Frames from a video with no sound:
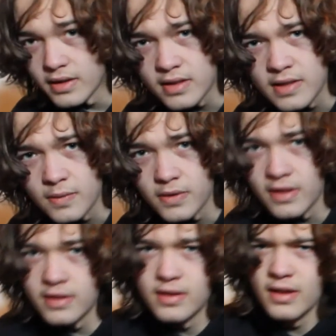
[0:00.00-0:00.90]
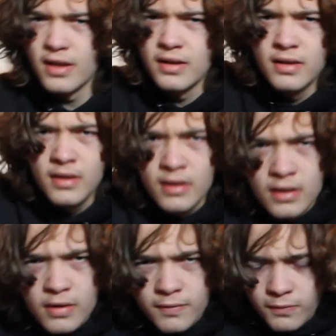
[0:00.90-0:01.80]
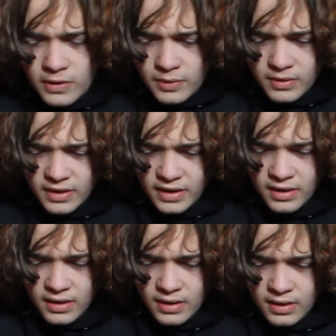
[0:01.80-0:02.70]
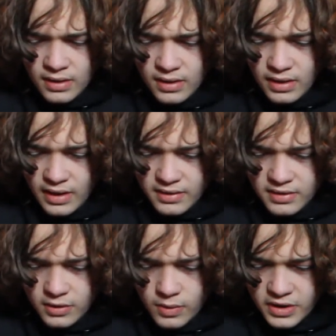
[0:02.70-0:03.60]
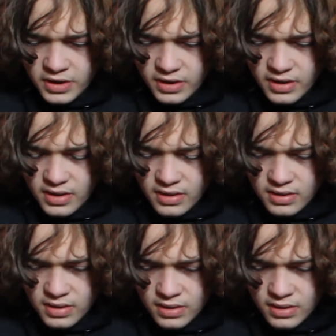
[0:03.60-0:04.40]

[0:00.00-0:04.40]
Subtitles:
see what this frequently asked question is.